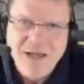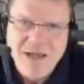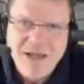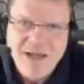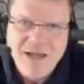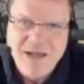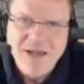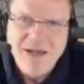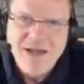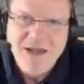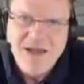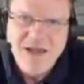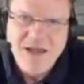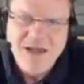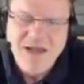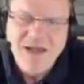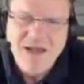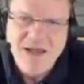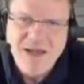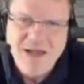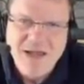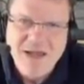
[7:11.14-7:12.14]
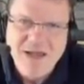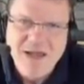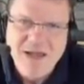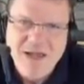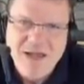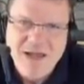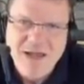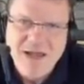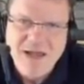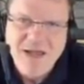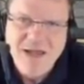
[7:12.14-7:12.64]

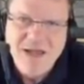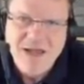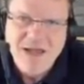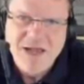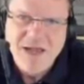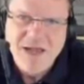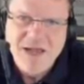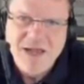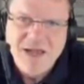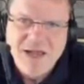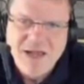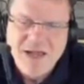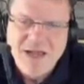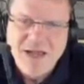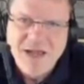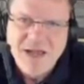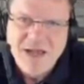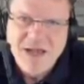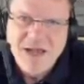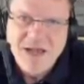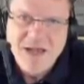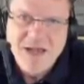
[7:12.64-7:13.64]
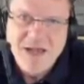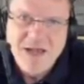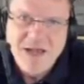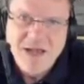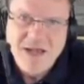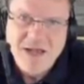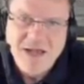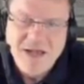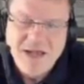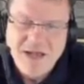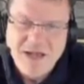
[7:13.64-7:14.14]

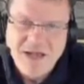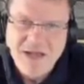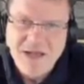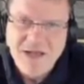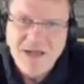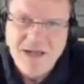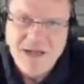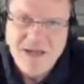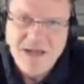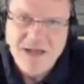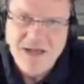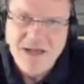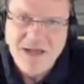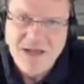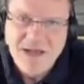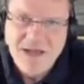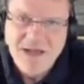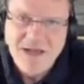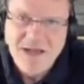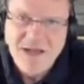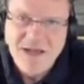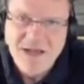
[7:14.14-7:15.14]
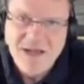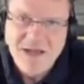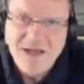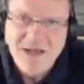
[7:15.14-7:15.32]
(silent)